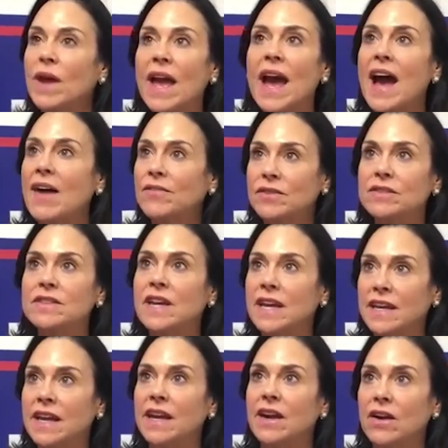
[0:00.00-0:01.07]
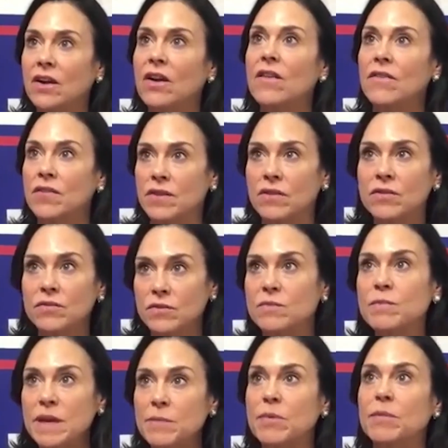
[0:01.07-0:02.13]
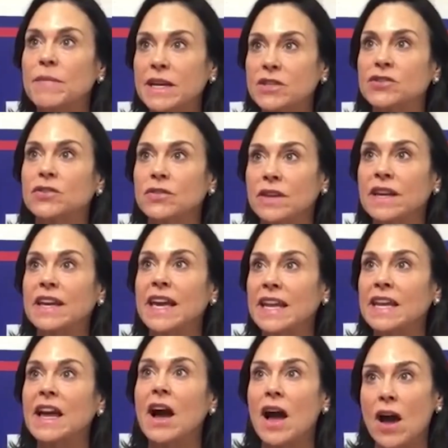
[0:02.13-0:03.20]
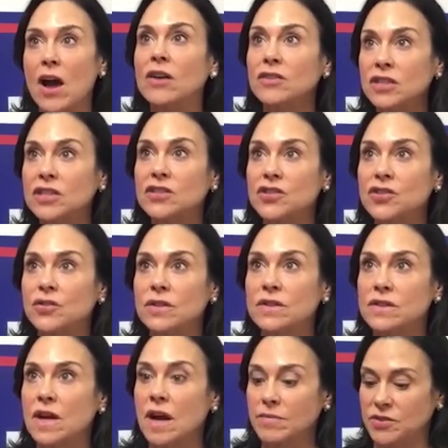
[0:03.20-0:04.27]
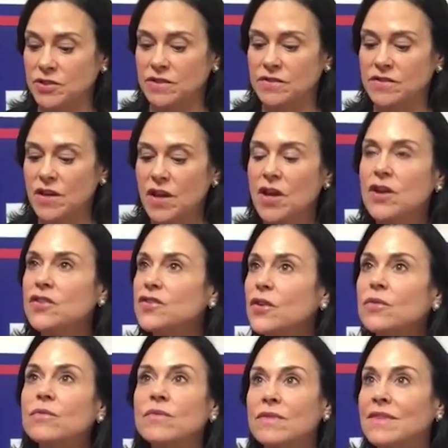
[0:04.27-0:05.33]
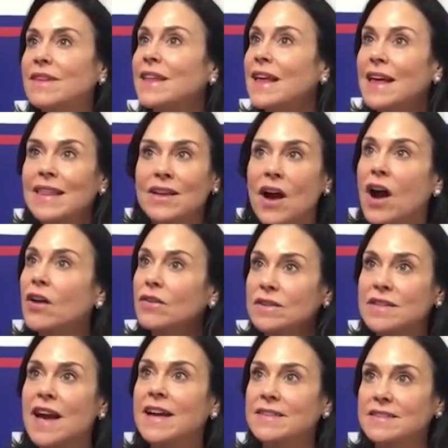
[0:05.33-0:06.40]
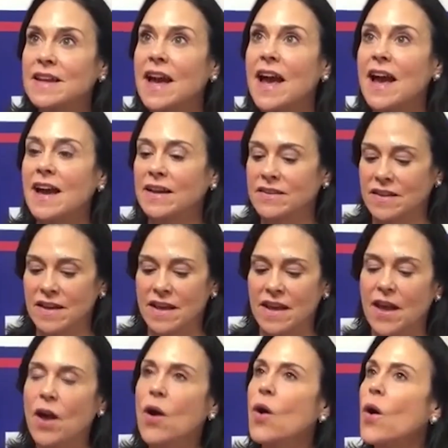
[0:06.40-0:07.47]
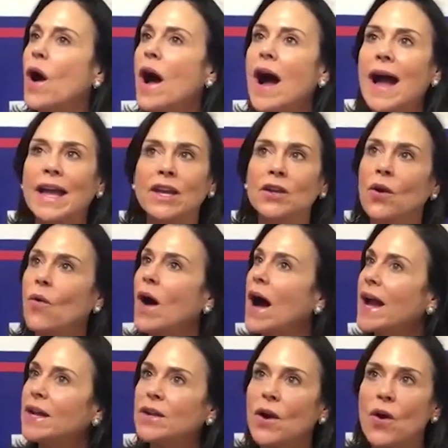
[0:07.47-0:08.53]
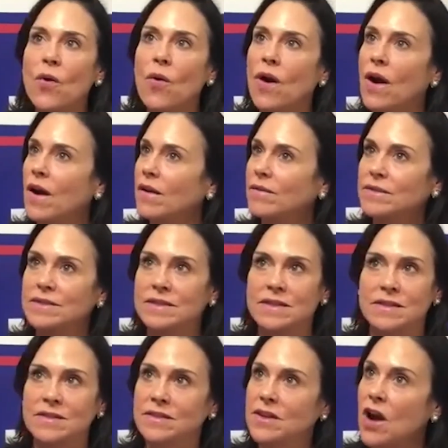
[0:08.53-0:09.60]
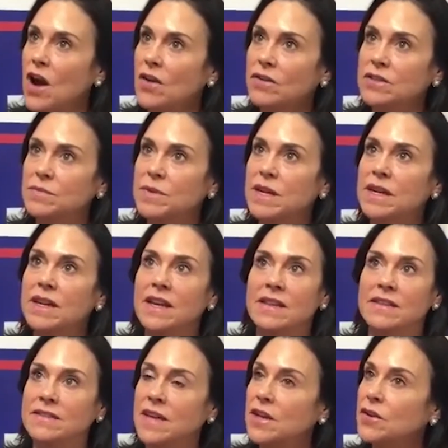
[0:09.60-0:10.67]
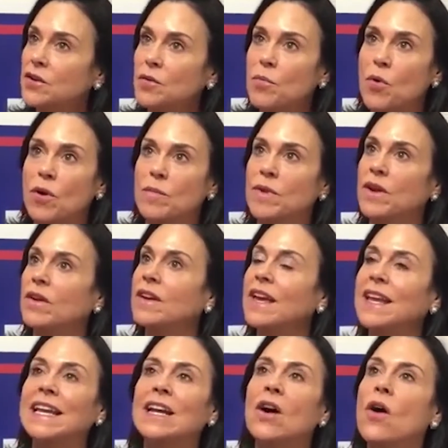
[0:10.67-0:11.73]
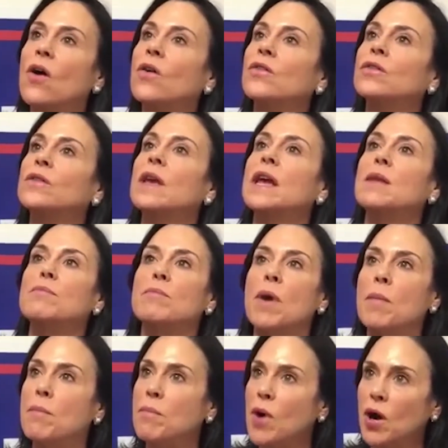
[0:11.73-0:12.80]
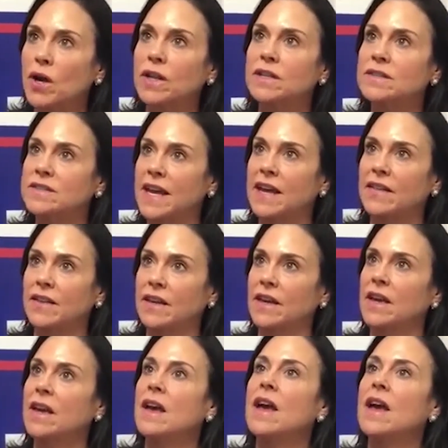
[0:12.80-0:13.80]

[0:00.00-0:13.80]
we have to take care of the people, make sure they get insurance options. So Congress has to act. I know our congressmen and Senator Portman are getting calls and bombarded daily,